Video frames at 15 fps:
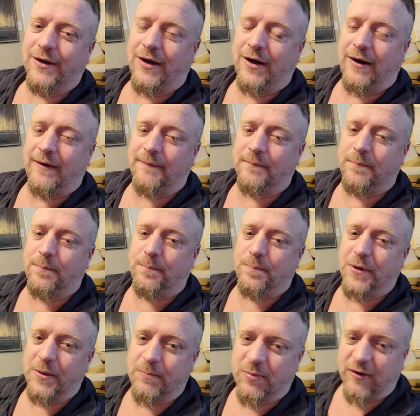
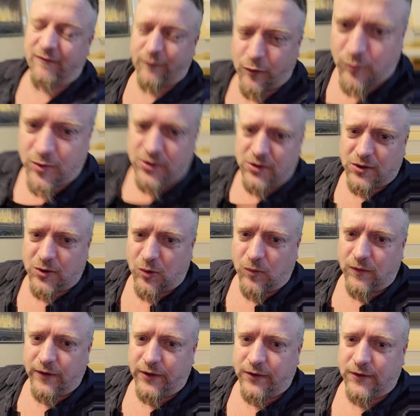But before we get
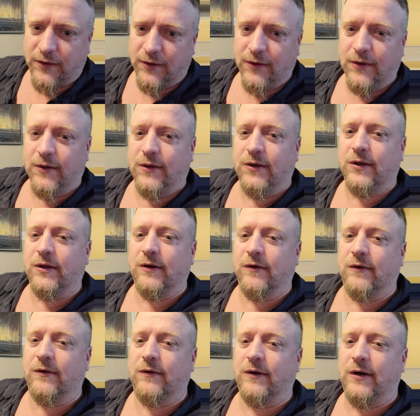going, you
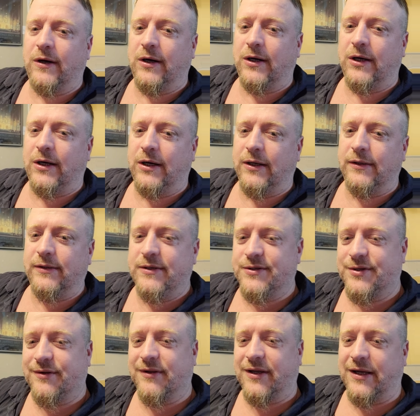know,
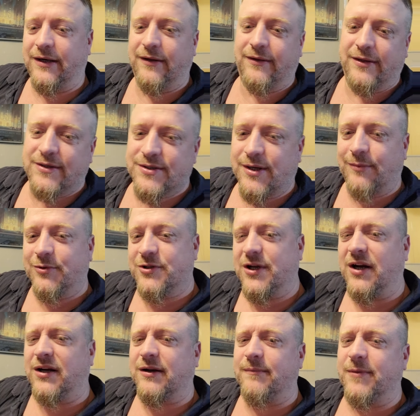these are the kind of things I would
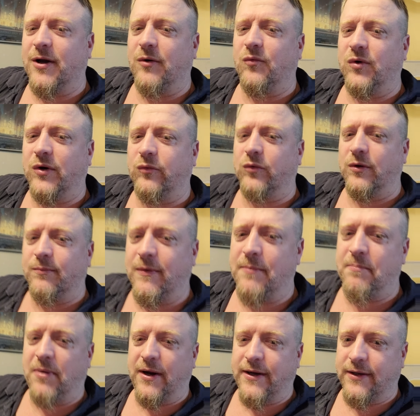talk about when I rode my
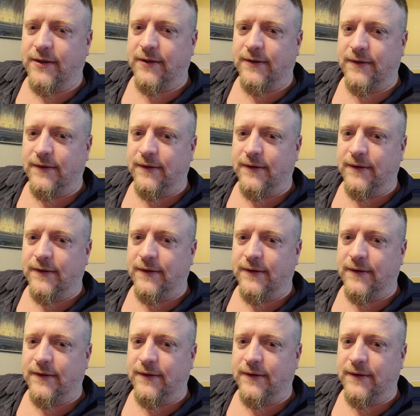bike.